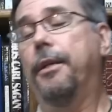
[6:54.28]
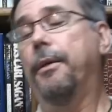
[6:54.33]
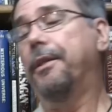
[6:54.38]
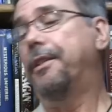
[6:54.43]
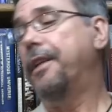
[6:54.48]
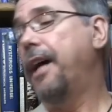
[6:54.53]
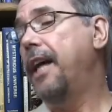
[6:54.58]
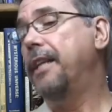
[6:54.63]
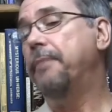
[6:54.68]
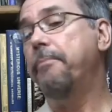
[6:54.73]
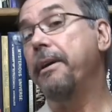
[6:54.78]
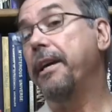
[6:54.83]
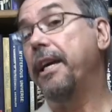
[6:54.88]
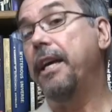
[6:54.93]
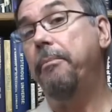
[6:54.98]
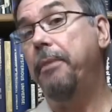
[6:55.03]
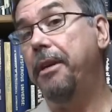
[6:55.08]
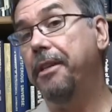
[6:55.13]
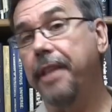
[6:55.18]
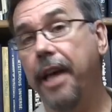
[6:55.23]
So besides
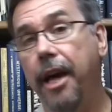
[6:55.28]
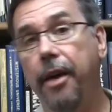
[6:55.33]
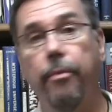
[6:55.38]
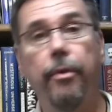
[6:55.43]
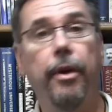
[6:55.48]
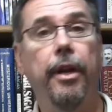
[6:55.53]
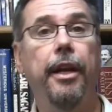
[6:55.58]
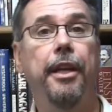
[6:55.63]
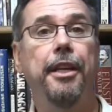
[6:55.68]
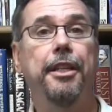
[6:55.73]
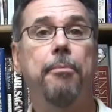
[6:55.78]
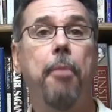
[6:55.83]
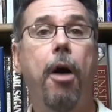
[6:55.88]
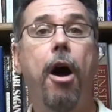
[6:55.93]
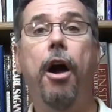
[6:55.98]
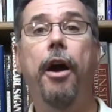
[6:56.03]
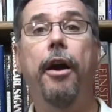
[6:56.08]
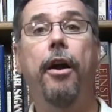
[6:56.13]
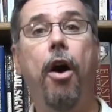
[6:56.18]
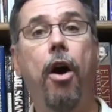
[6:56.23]
making me sound really
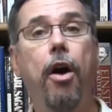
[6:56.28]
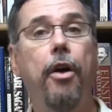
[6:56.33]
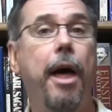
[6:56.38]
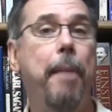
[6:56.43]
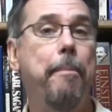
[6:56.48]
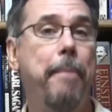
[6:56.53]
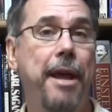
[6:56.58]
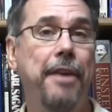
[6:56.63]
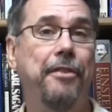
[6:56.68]
smart, all that